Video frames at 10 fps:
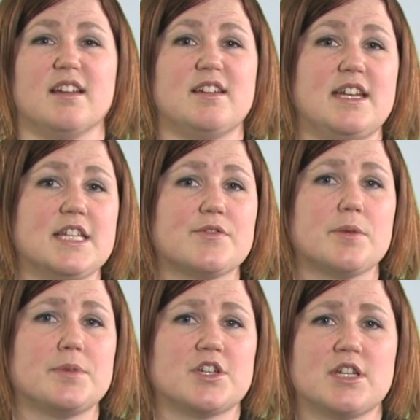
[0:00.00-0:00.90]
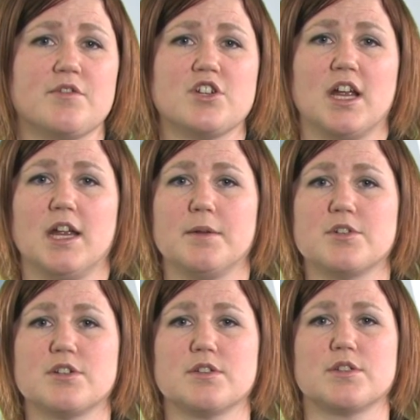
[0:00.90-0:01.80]
needs for the position have
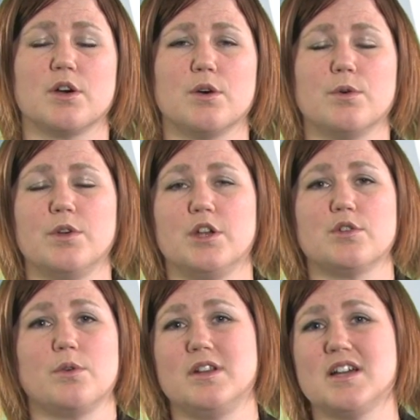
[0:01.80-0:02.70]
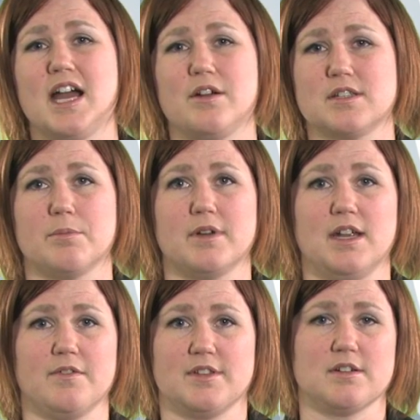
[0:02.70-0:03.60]
changed, so you don't need to hire
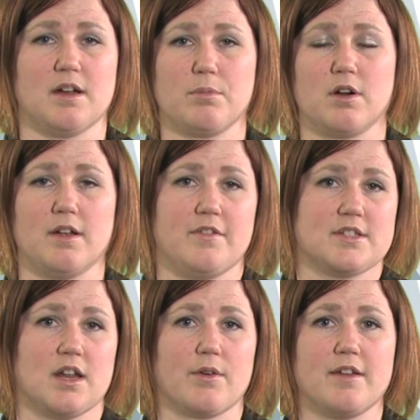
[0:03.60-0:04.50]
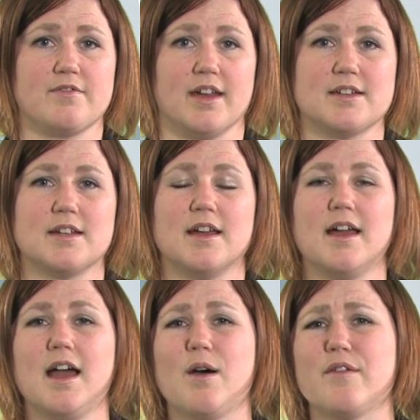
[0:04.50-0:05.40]
somebody if it's not a right fit.
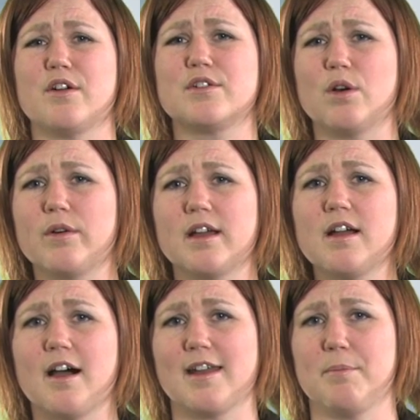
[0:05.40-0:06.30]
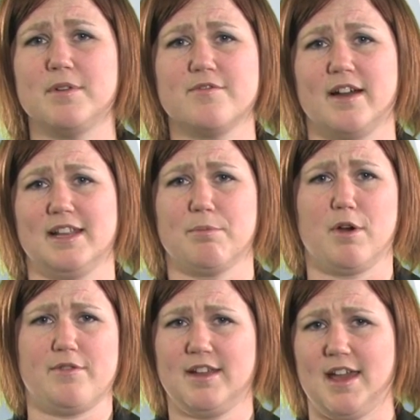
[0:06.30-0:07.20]
However, don't get caught up in finding the
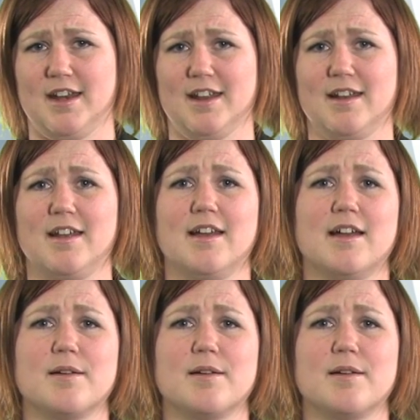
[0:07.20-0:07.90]
perfect candidate